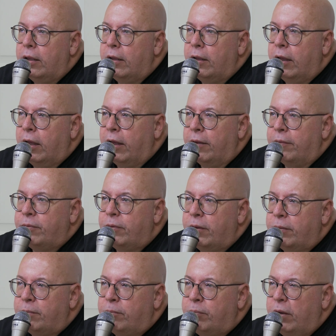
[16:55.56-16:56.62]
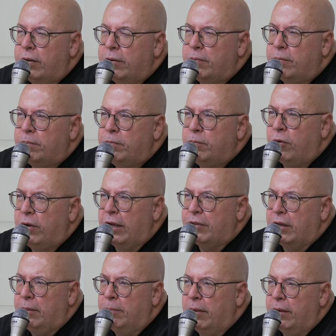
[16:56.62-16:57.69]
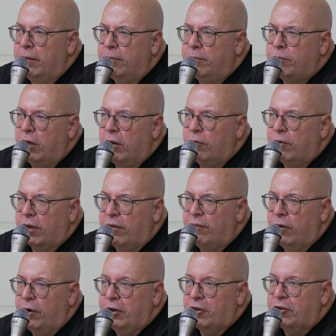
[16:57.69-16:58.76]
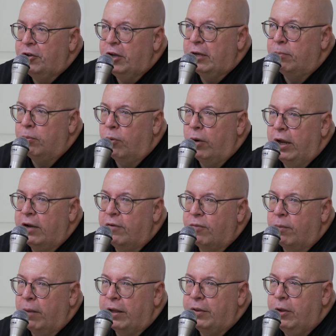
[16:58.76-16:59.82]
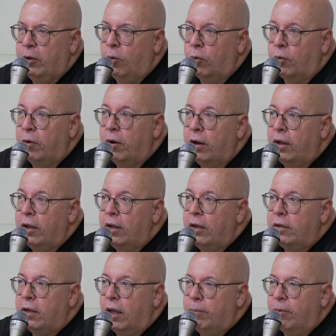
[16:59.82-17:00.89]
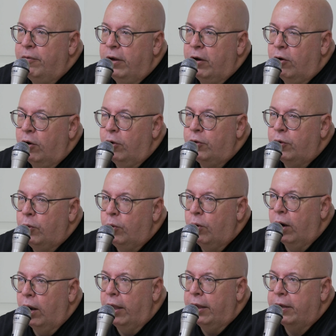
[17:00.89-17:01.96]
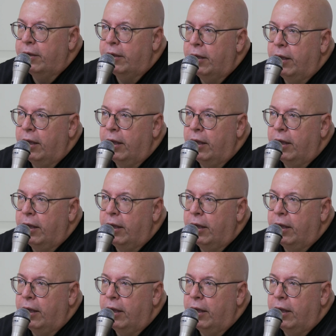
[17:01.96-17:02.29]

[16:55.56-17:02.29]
point out that he made kind of was like a very distinct break from like the older type of heroes who were like